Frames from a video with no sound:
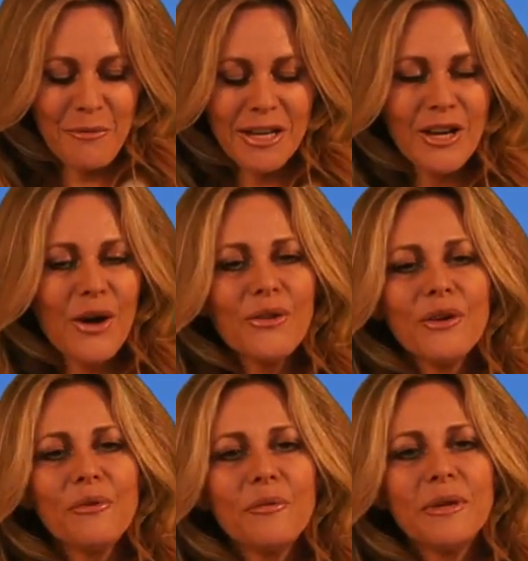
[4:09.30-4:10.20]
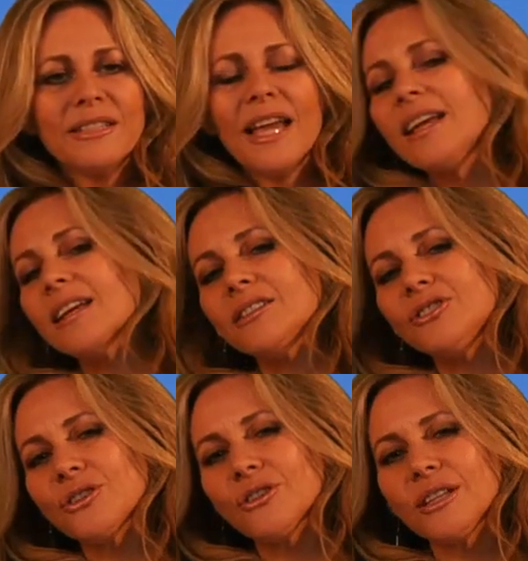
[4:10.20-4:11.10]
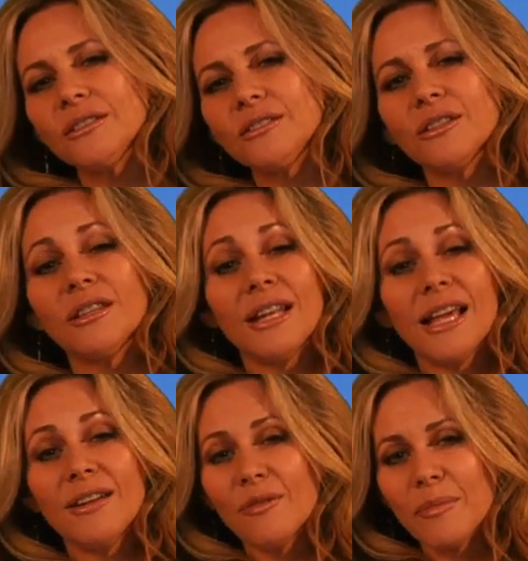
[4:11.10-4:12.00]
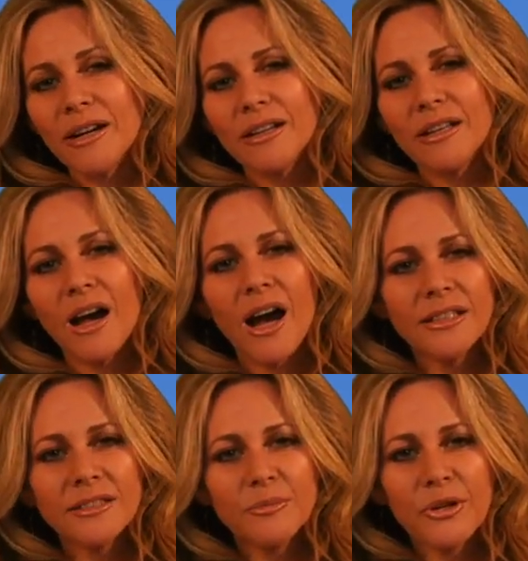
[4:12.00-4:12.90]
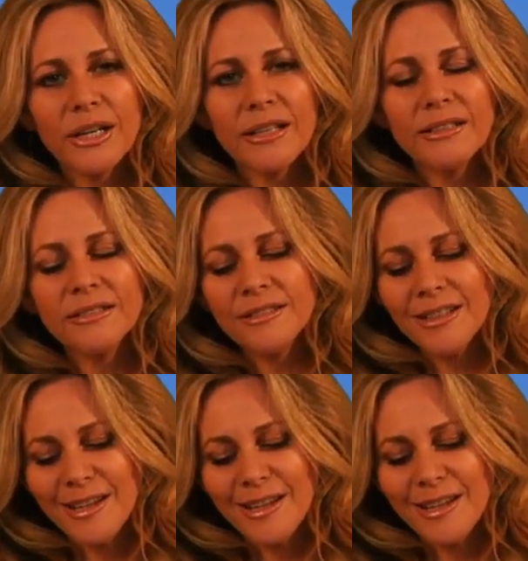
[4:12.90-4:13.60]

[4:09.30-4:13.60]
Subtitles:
We know that we'll be taking journeys to the Native American hot springs.